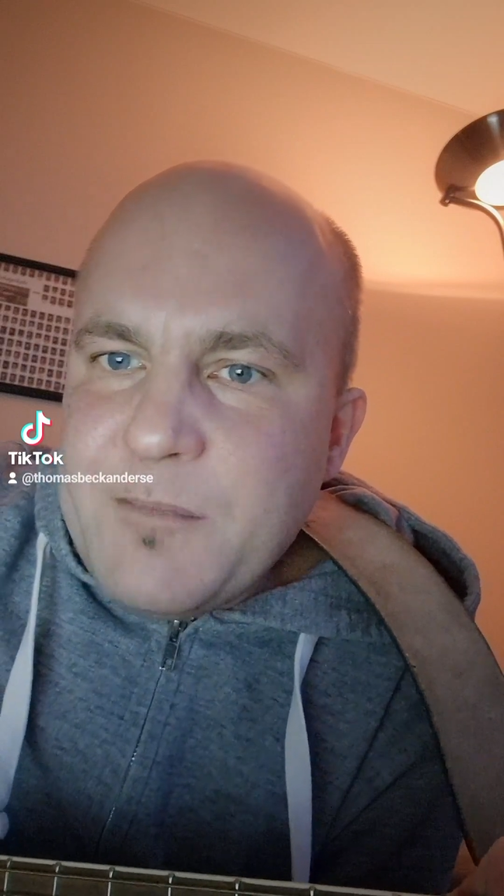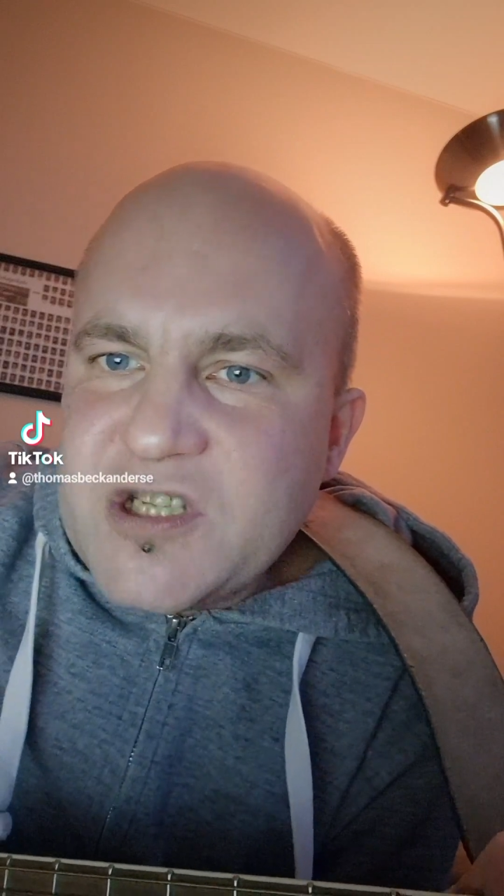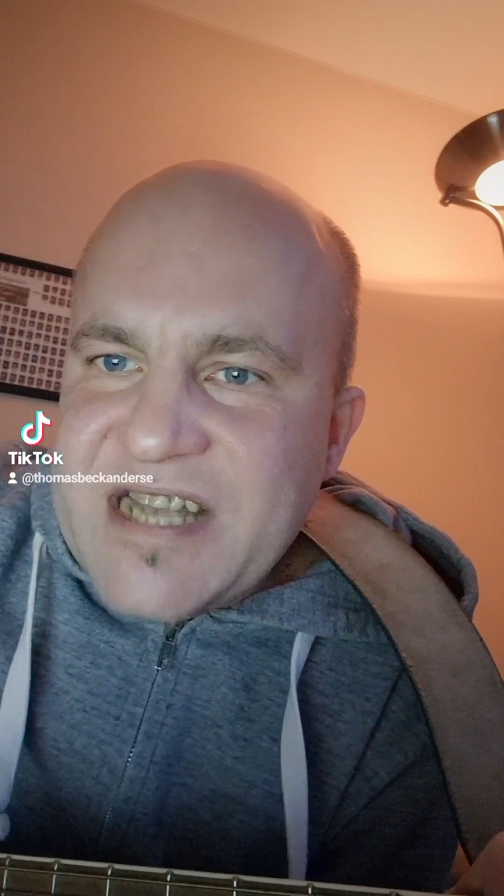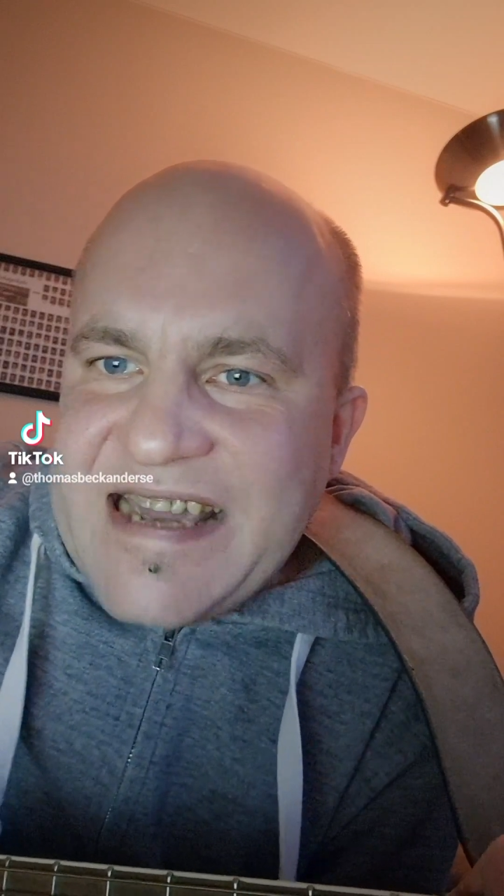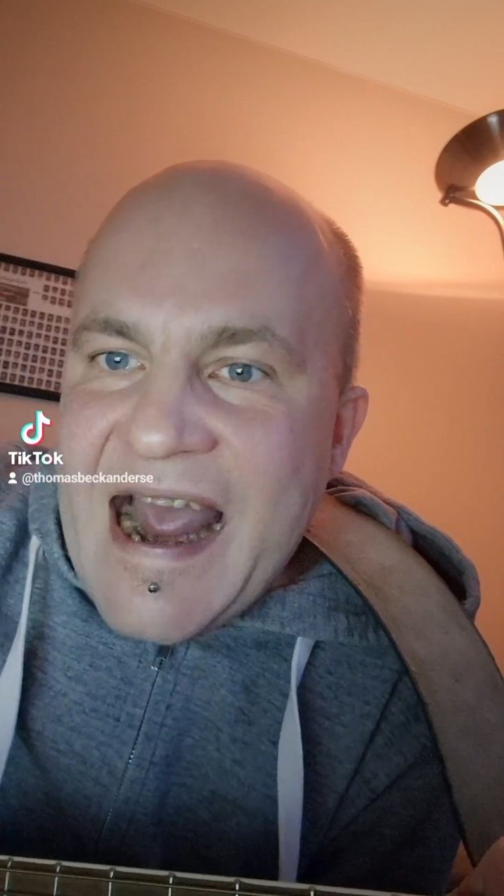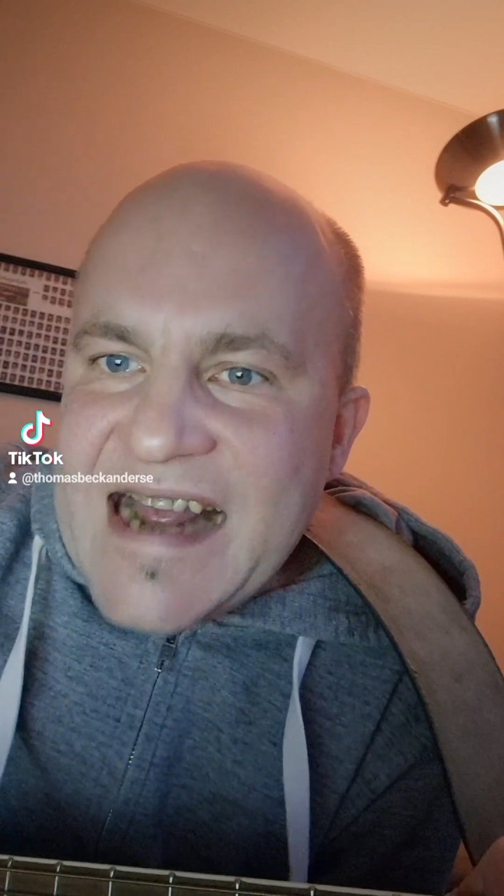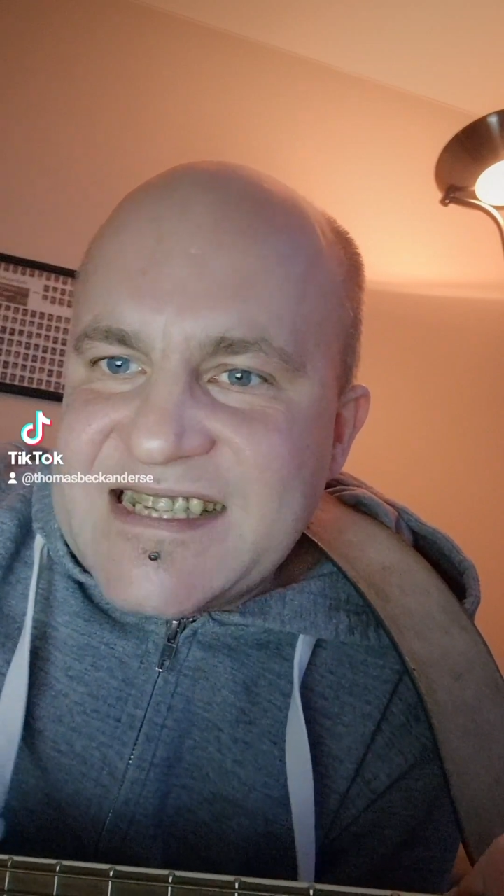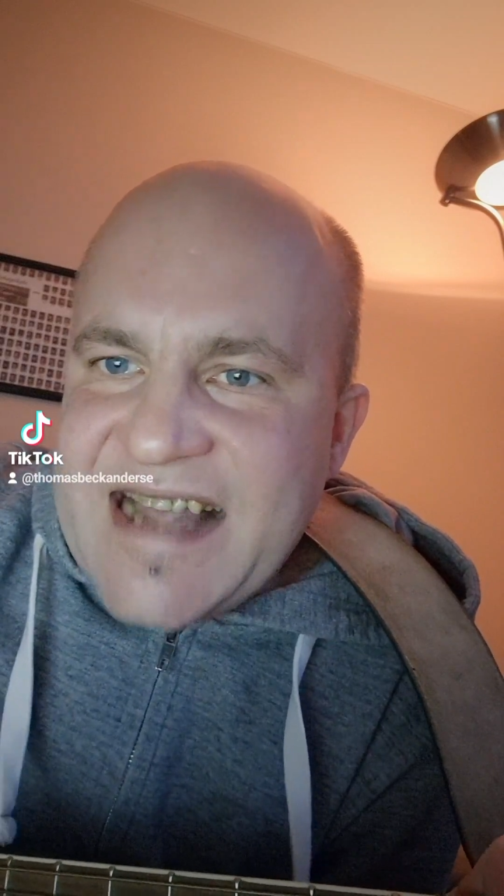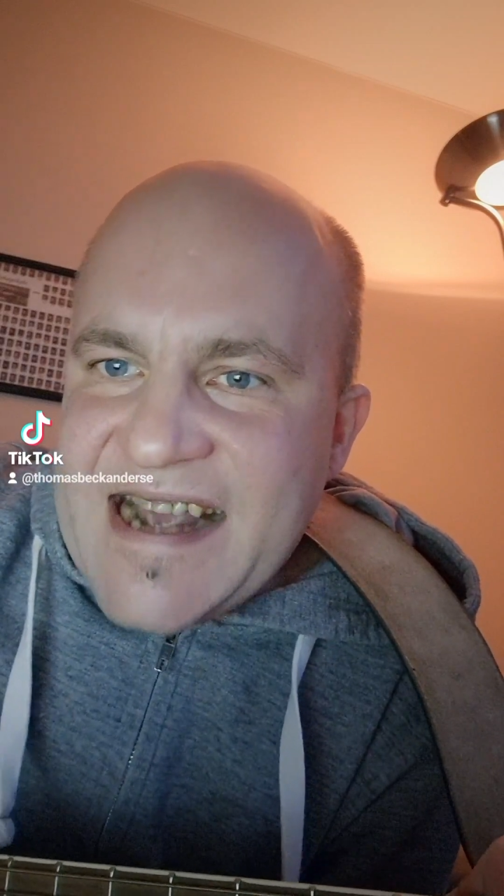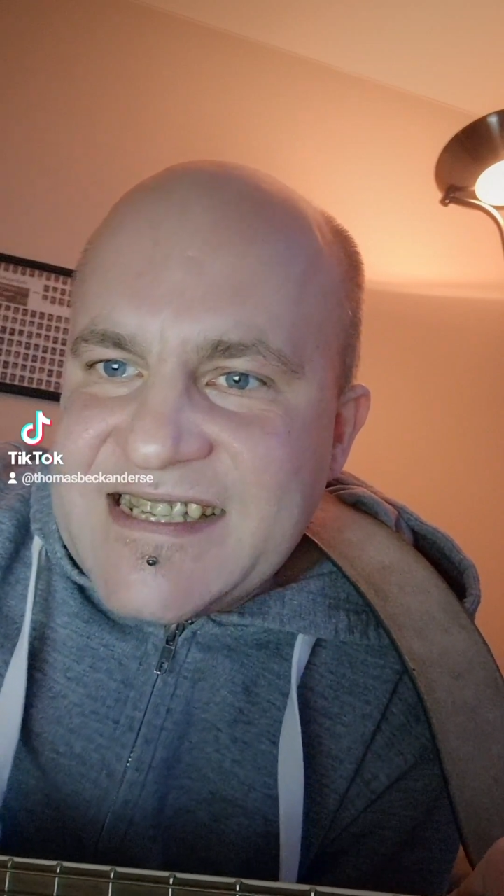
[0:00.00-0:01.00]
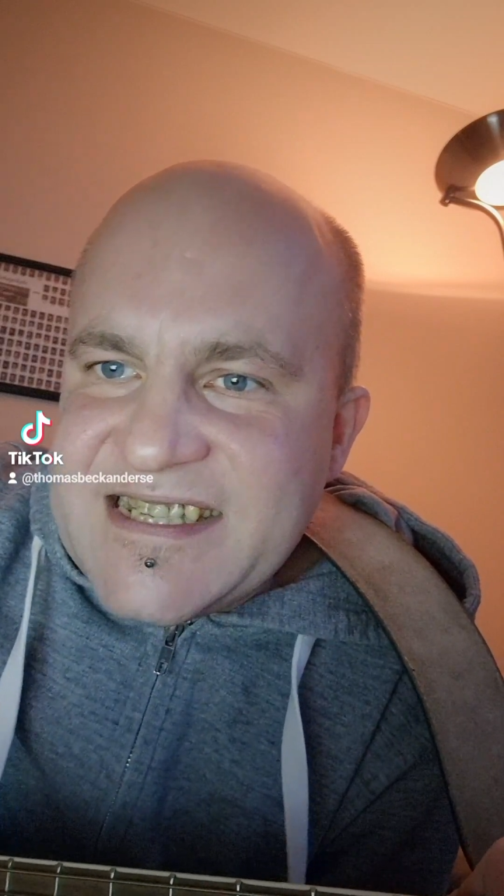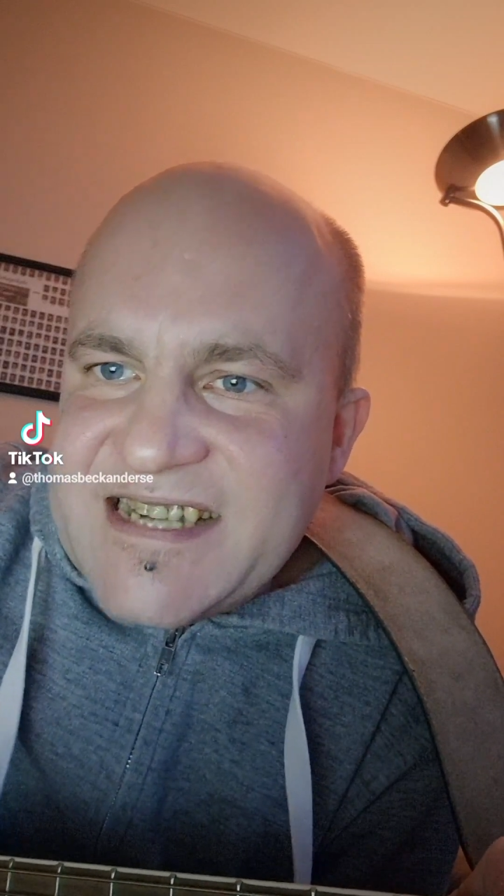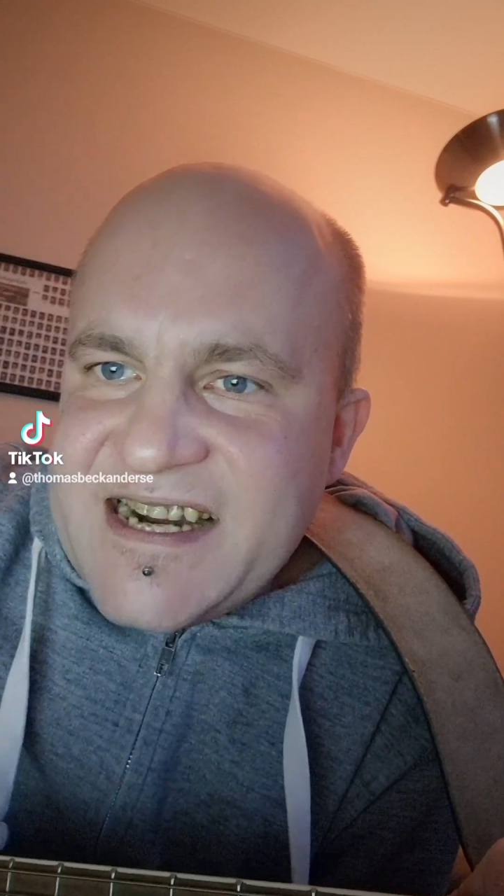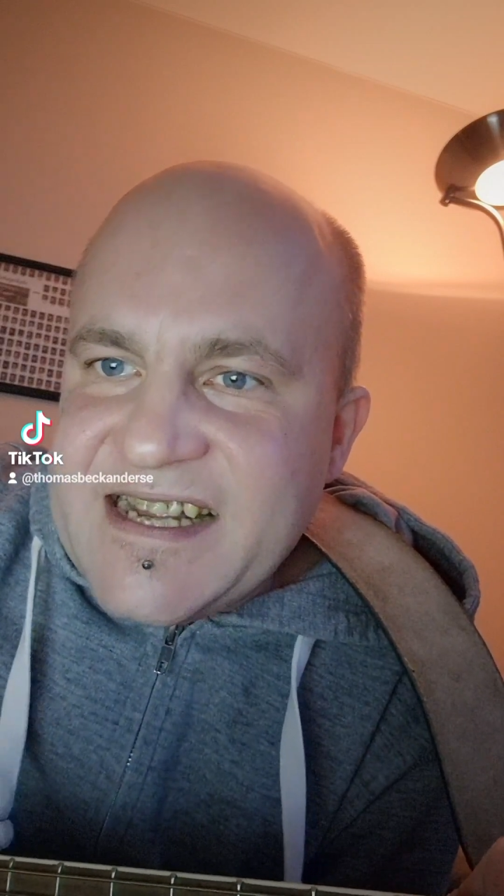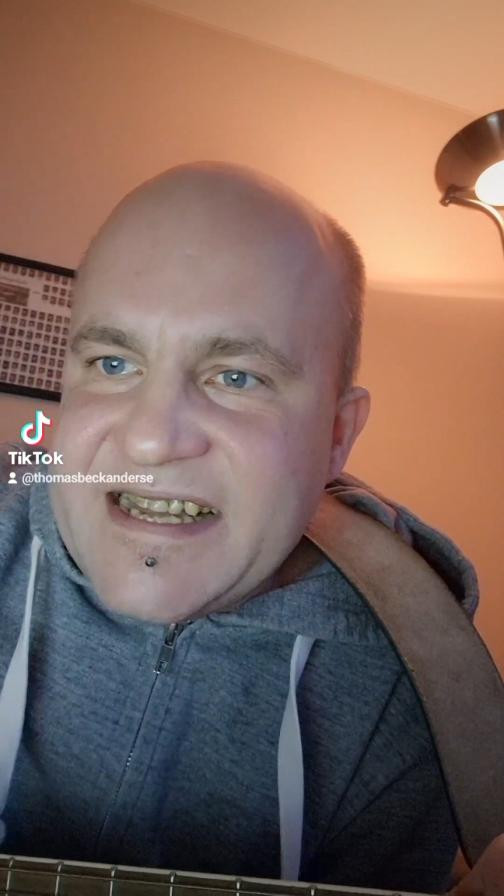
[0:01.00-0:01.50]
Most the case,
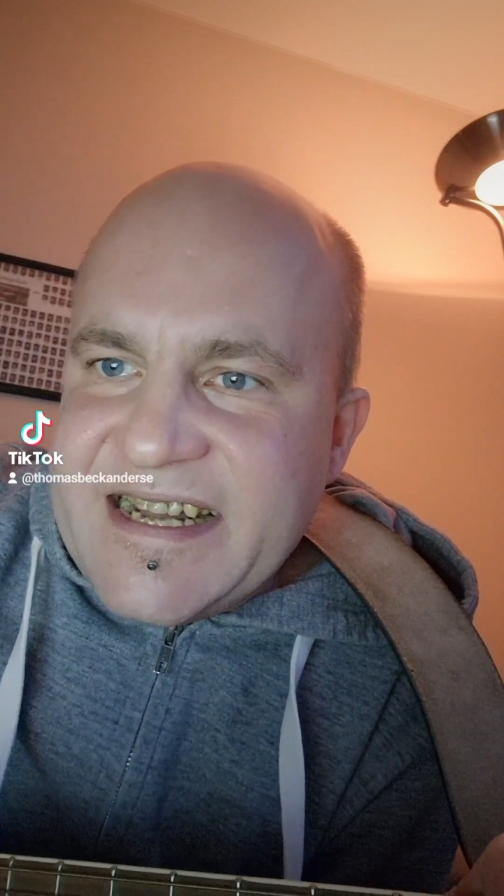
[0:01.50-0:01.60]
existing,